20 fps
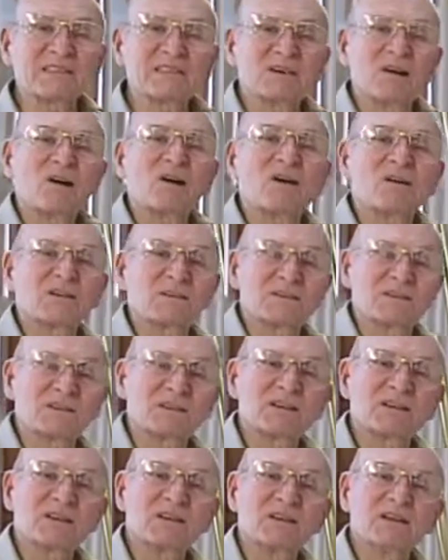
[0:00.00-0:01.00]
the
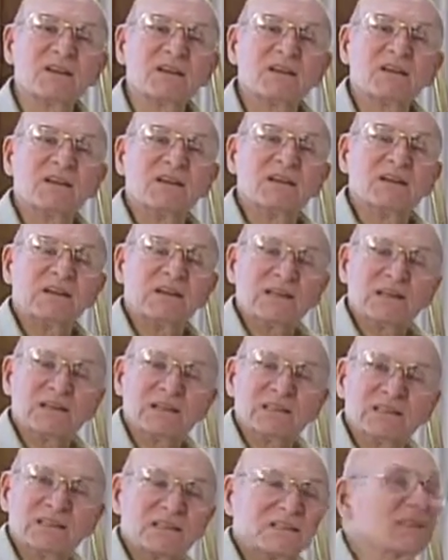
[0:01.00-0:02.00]
orange.
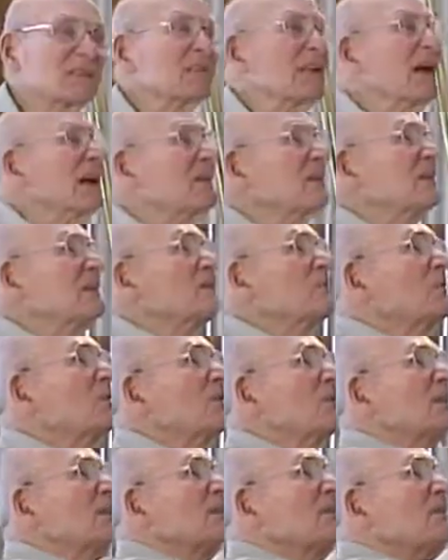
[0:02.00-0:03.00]
It's actually more
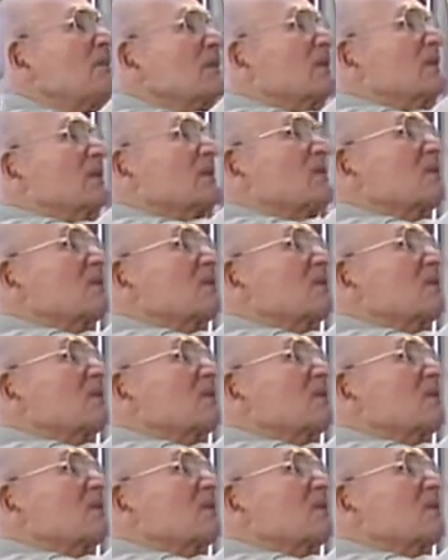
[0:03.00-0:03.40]
difficult